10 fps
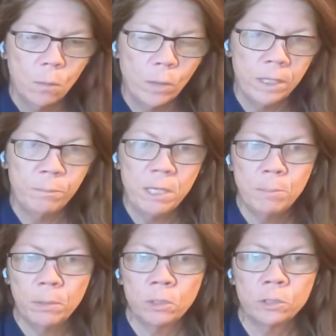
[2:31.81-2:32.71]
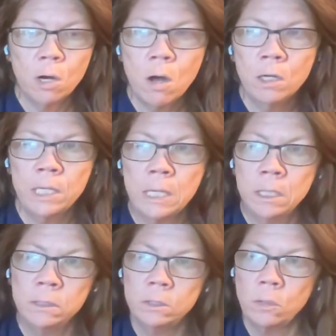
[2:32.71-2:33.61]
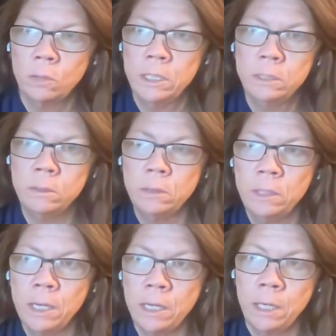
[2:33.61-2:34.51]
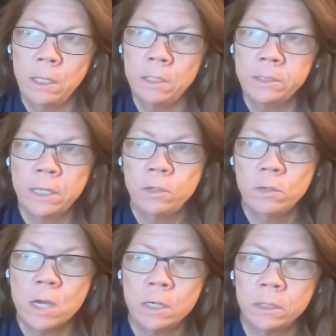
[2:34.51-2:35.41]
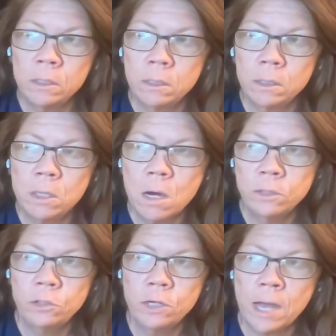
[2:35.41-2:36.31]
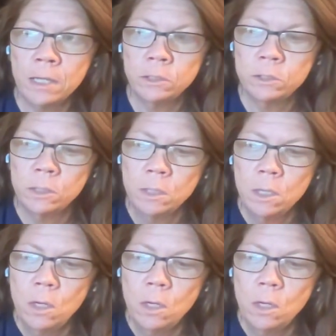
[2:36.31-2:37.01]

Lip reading: when people are talking, and so they say you can't contract